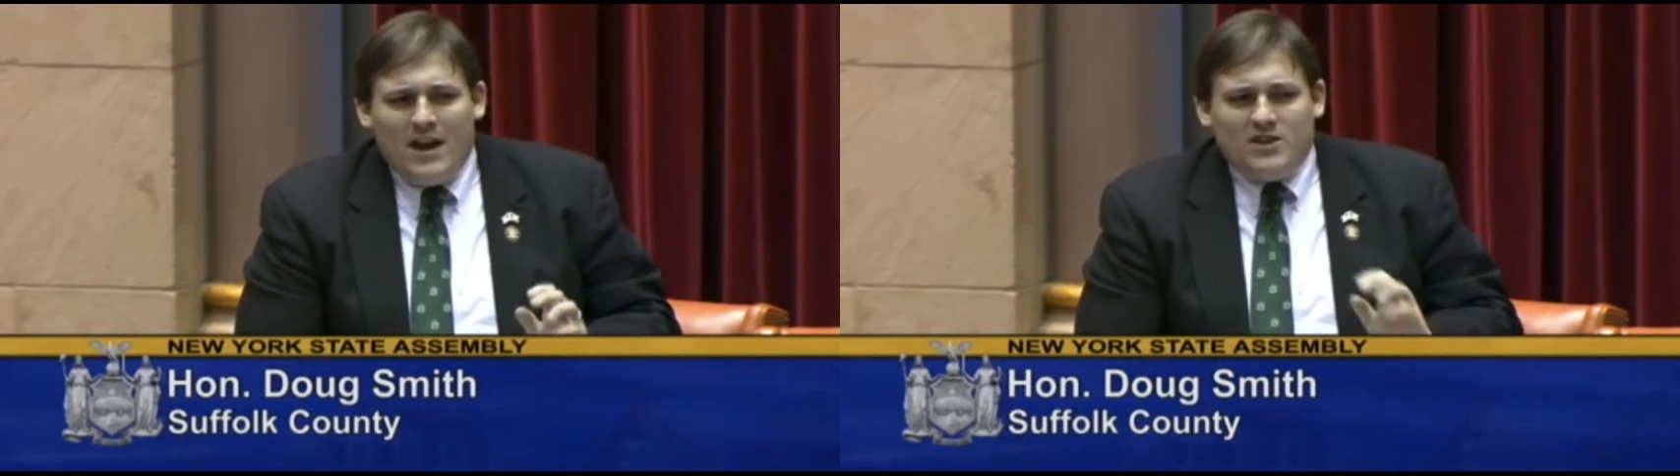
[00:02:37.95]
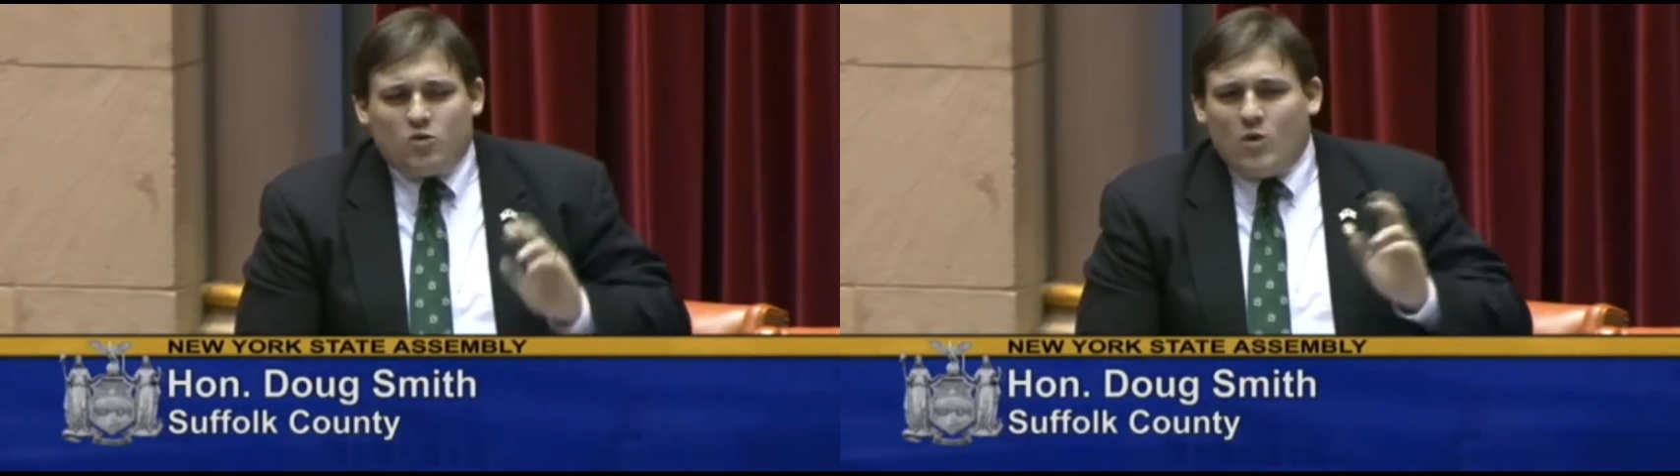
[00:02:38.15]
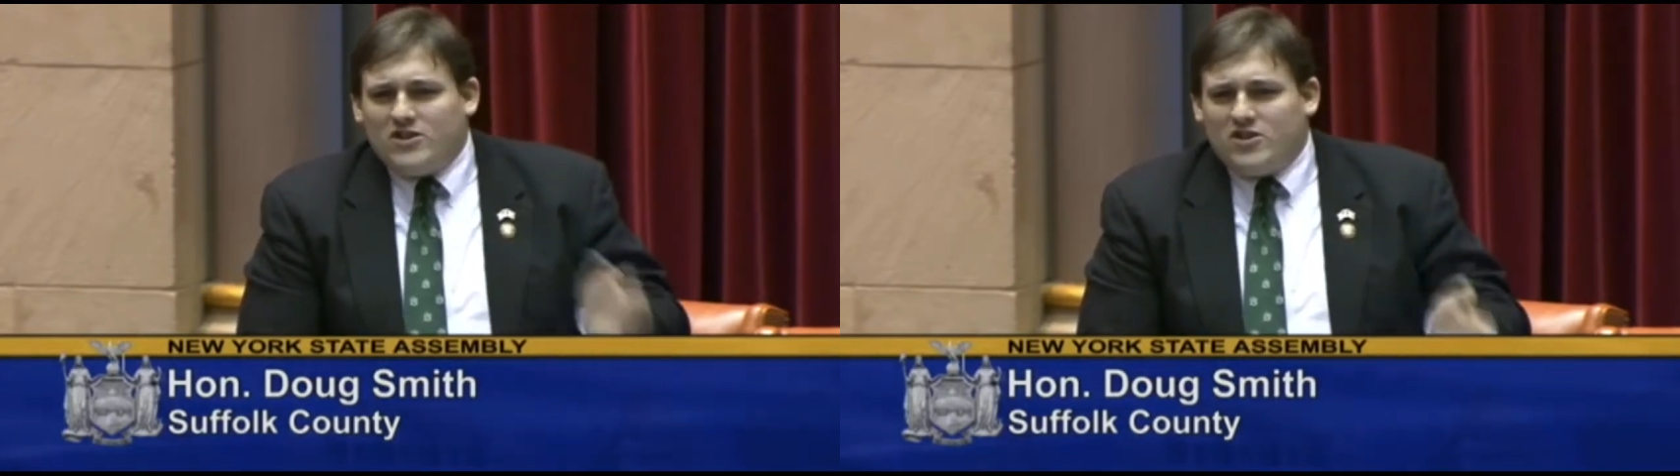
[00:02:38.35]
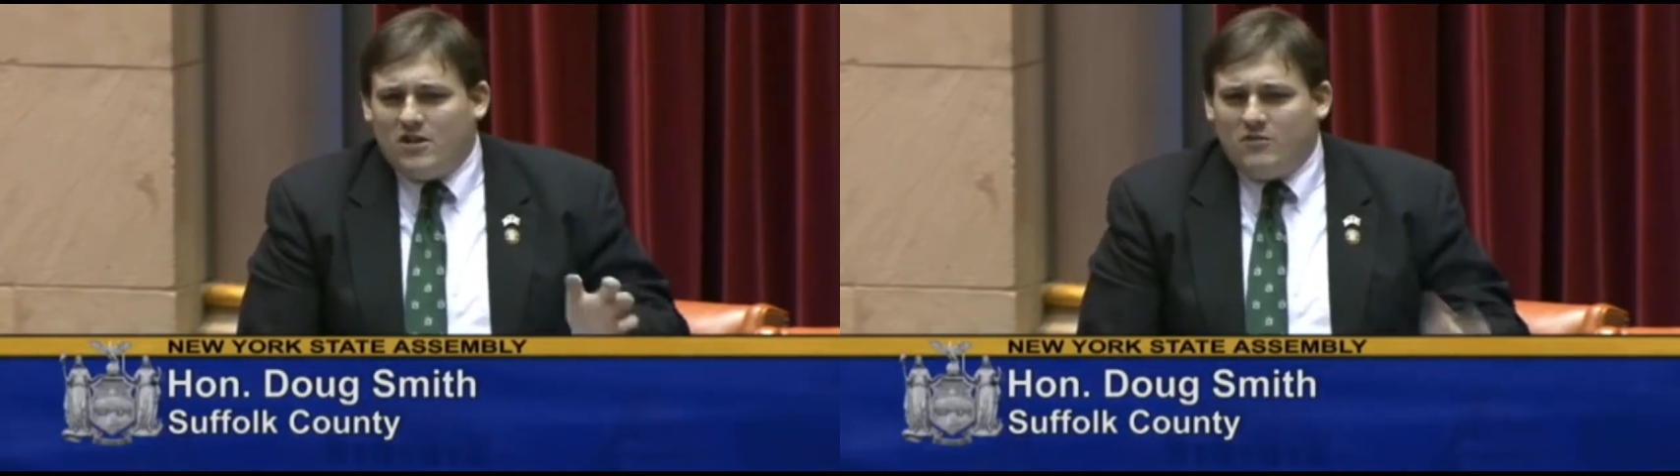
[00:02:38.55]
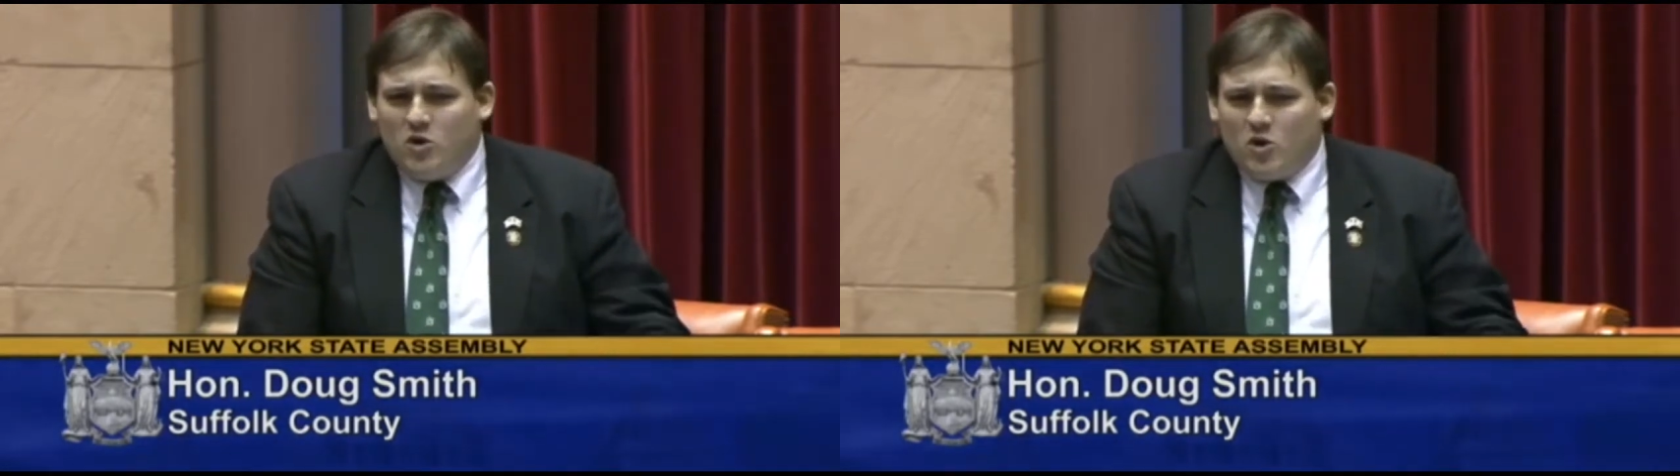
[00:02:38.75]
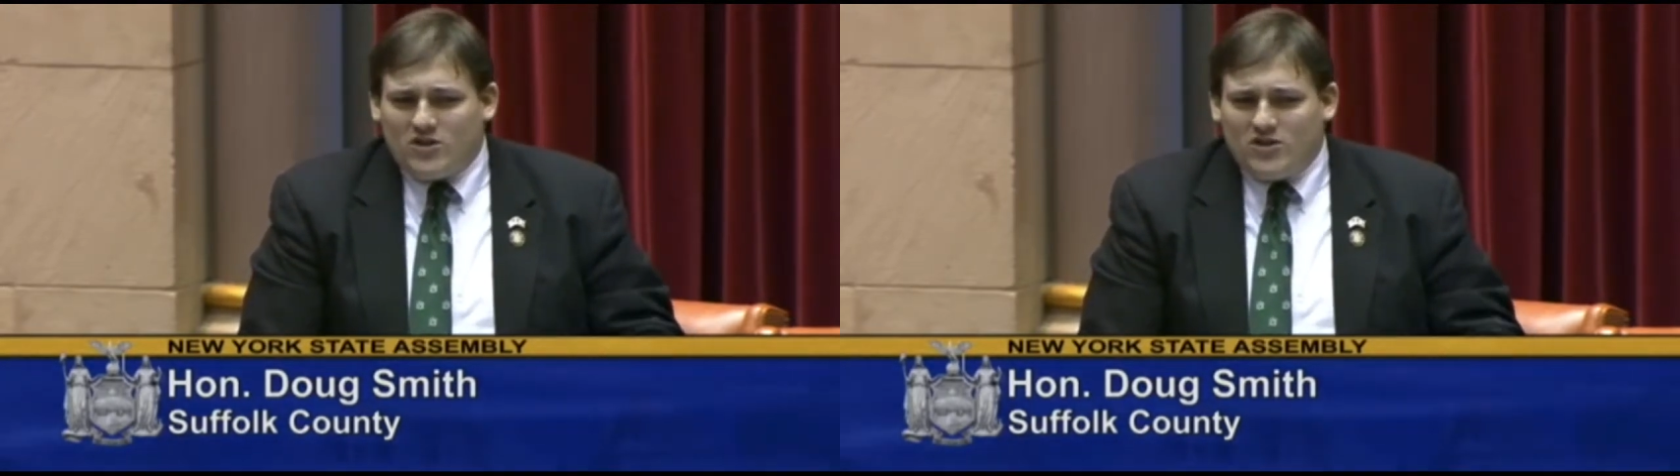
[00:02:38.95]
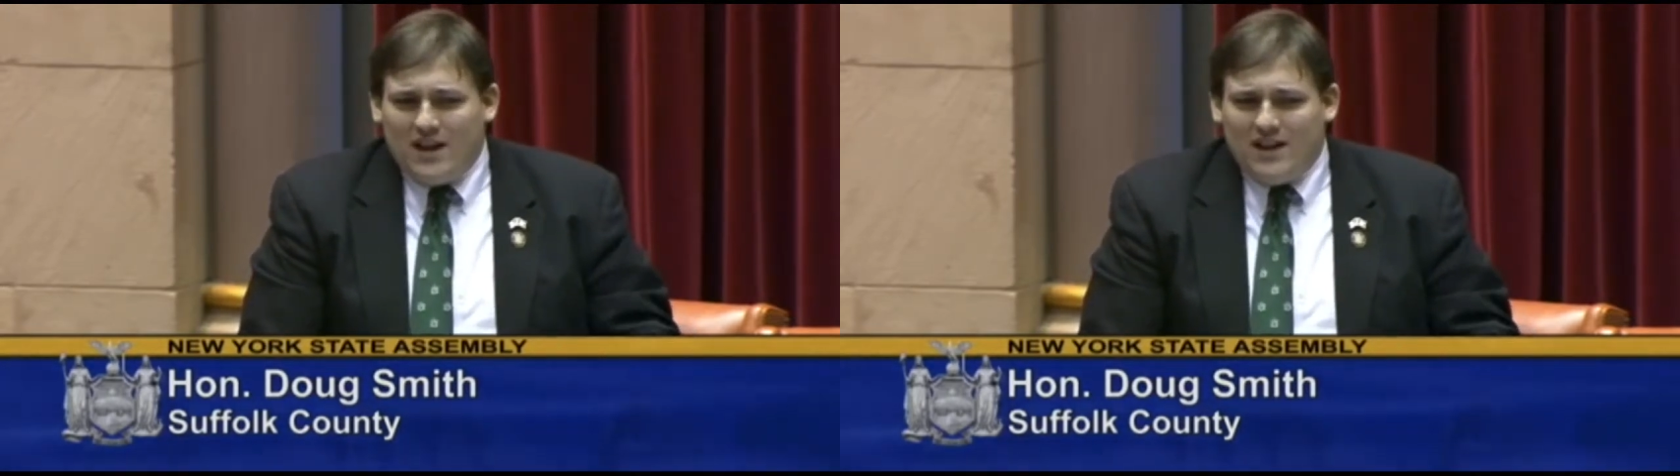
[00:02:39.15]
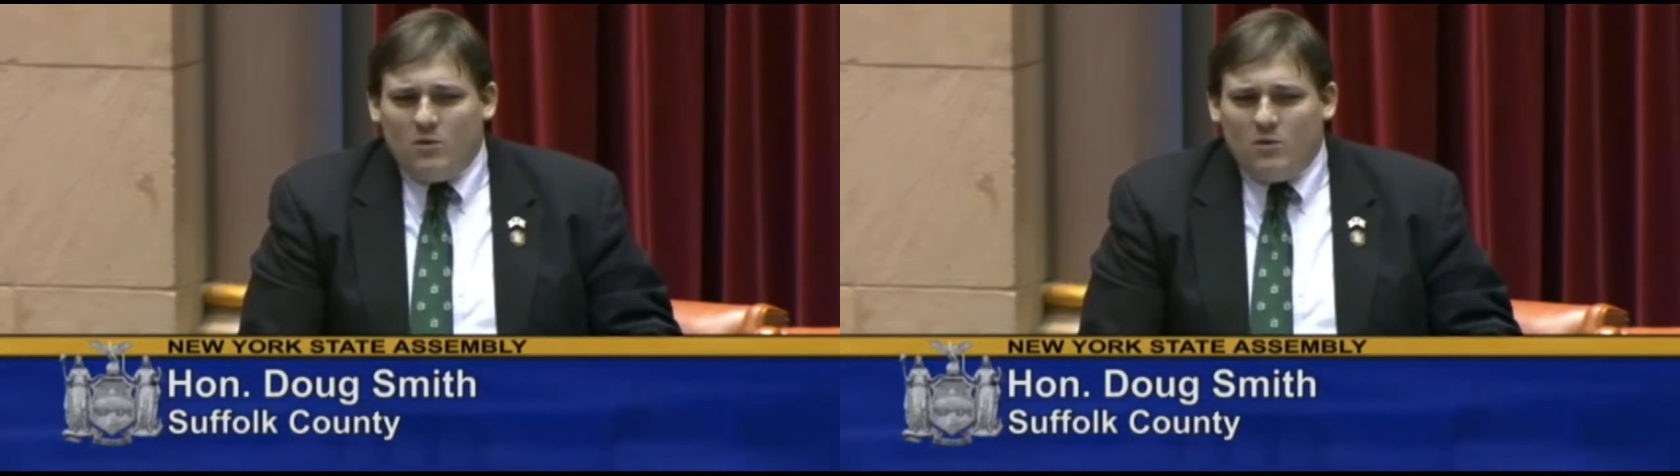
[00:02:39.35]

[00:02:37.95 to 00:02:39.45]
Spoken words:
is a resident of New York State.